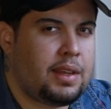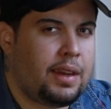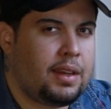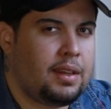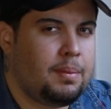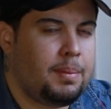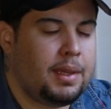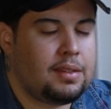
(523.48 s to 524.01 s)
per
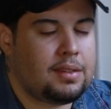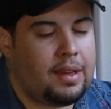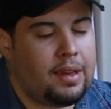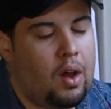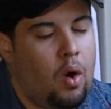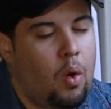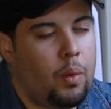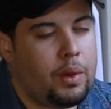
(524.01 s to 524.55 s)
second because
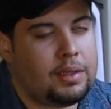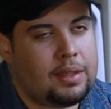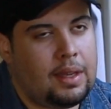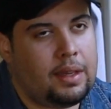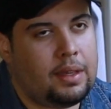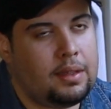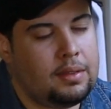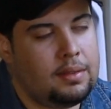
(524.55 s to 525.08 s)
I always
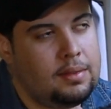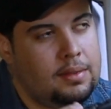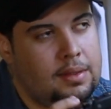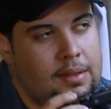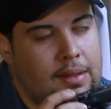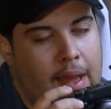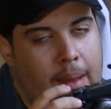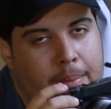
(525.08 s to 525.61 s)
like
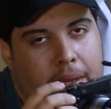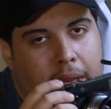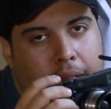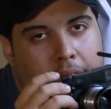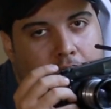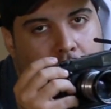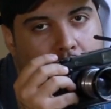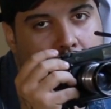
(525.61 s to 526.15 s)
snapping
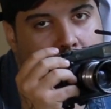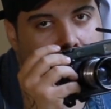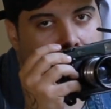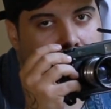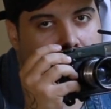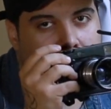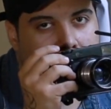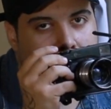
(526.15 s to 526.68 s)
at least
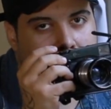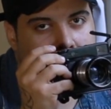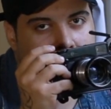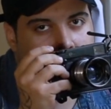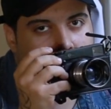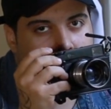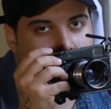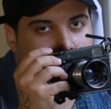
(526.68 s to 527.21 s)
2
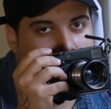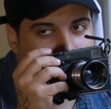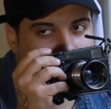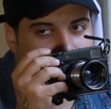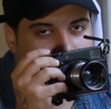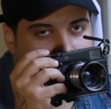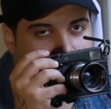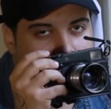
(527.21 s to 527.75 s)
frames
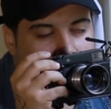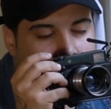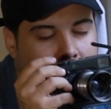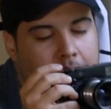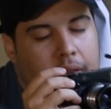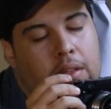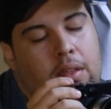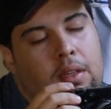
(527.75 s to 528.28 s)
back to
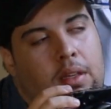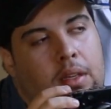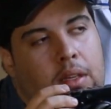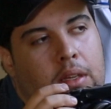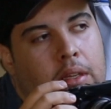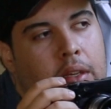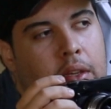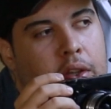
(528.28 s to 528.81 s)
back,
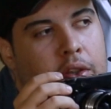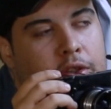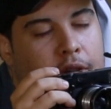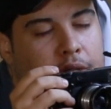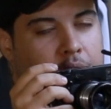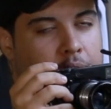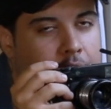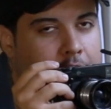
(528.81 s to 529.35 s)

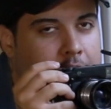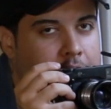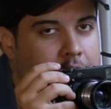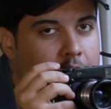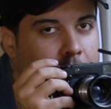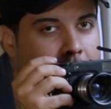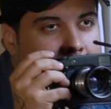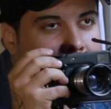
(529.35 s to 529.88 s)
just so that I
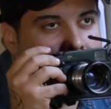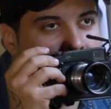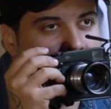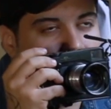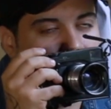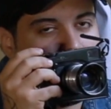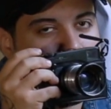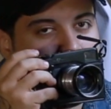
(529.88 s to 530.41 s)
know in
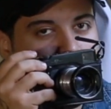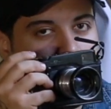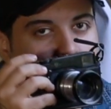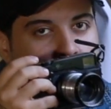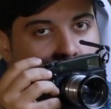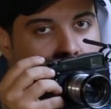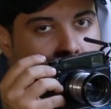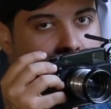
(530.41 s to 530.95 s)
case something
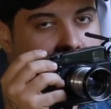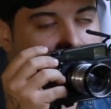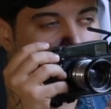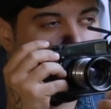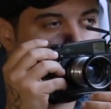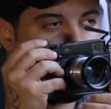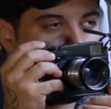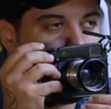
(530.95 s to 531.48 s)
moved,
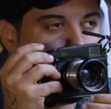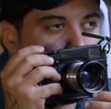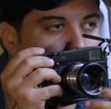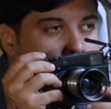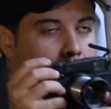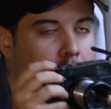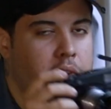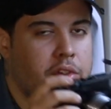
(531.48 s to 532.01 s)
or
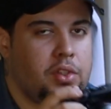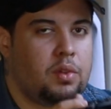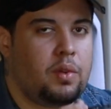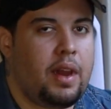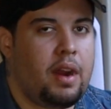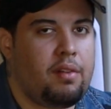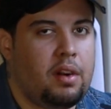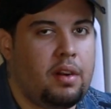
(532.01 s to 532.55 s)

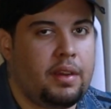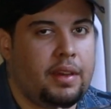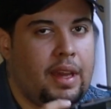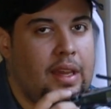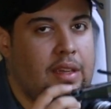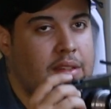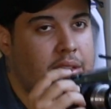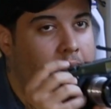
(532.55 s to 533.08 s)
marginal error in
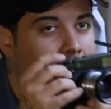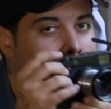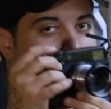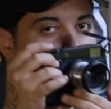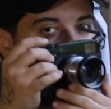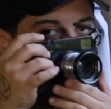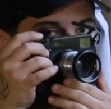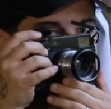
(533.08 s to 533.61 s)
case
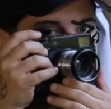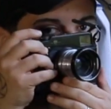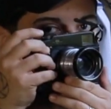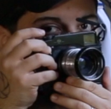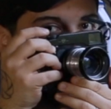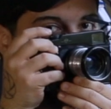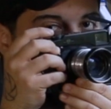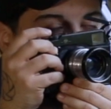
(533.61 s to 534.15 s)
I moved,